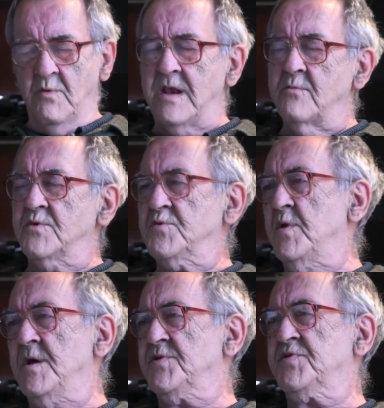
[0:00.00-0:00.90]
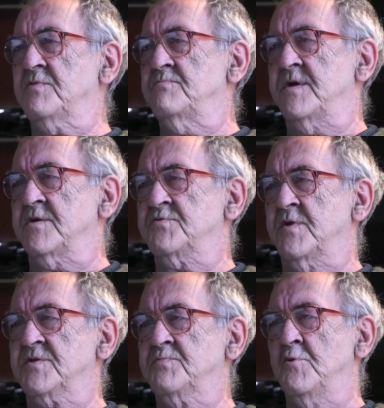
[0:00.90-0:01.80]
well, it was worse than being
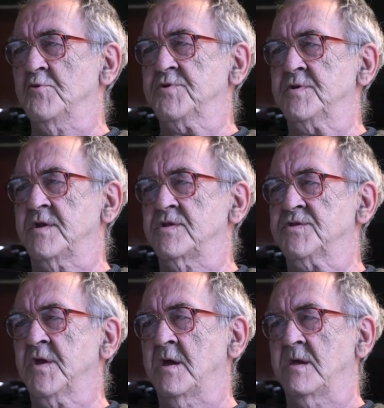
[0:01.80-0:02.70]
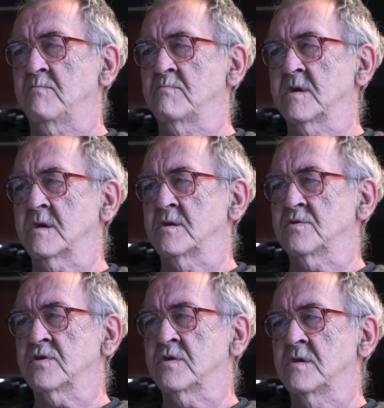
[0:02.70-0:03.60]
transported in time,
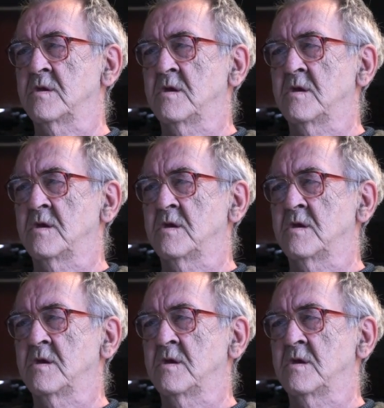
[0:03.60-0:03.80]
because